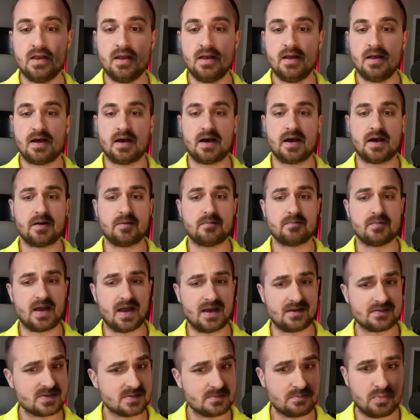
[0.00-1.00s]

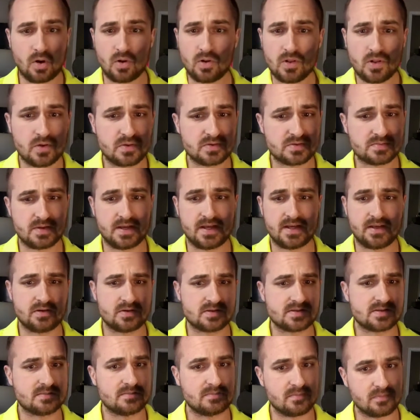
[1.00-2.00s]
Have some polos made or
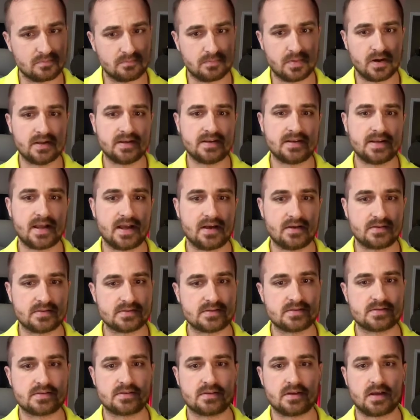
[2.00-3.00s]
some button
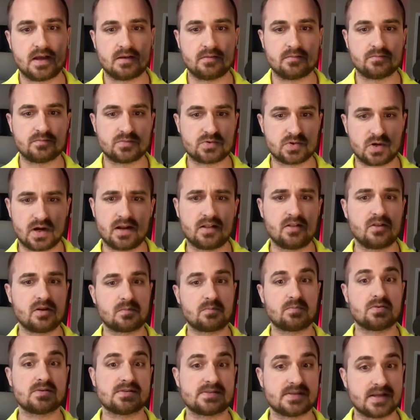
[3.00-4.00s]
downs. Try to look
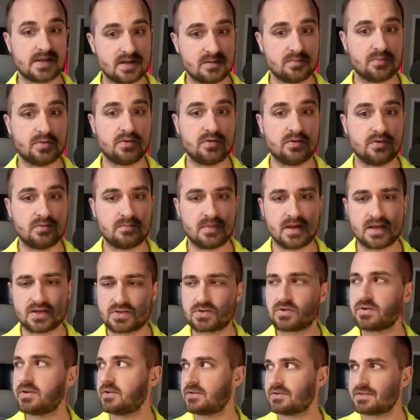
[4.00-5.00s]
presentable. Make sure
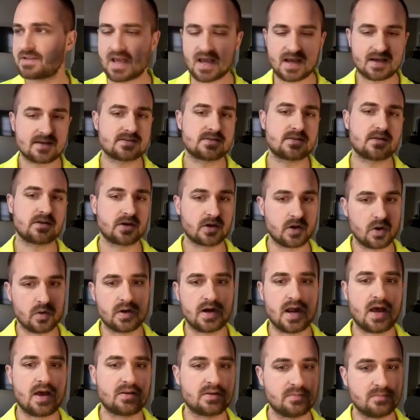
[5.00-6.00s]
your texts that are going
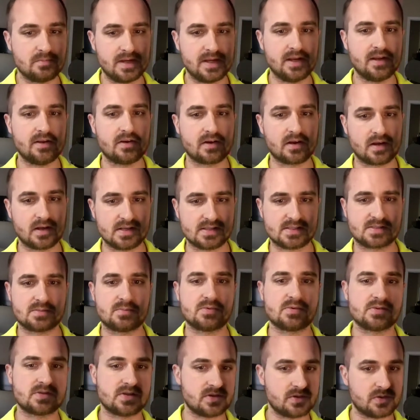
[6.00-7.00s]
out and meeting your
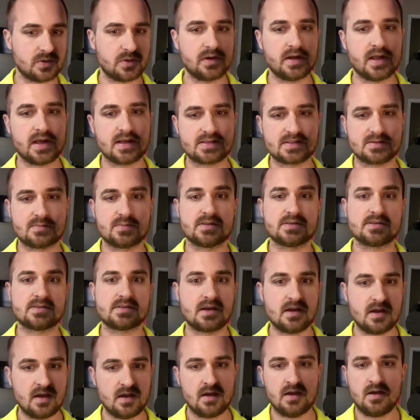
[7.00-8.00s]
customers and doing estimates
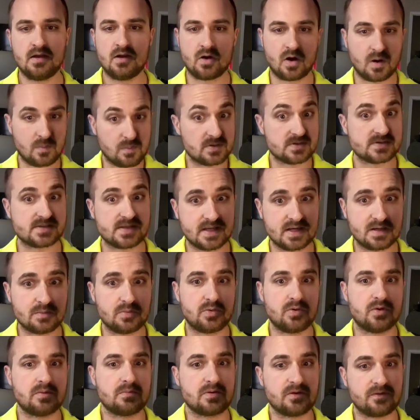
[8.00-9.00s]
are presentable
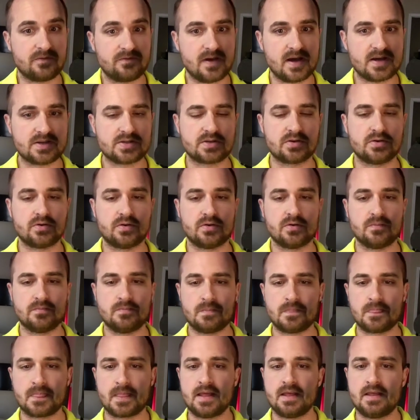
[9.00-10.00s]
and professional.
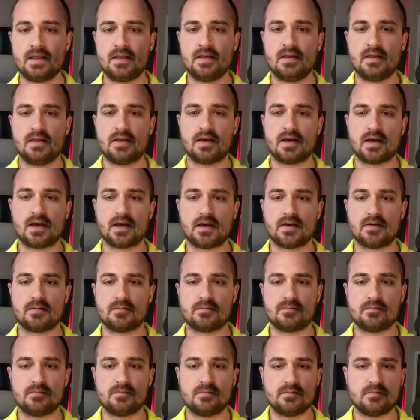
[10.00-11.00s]

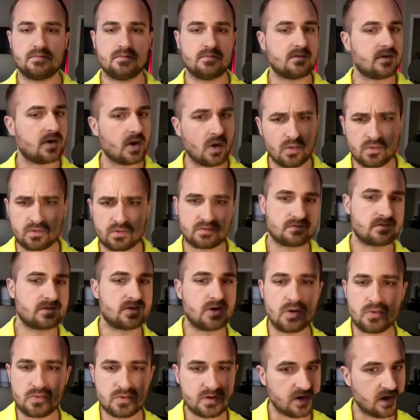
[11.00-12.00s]

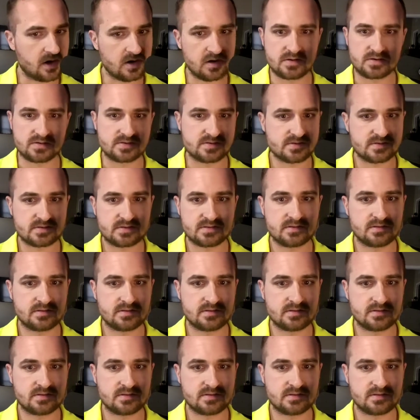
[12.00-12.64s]
Don't curse.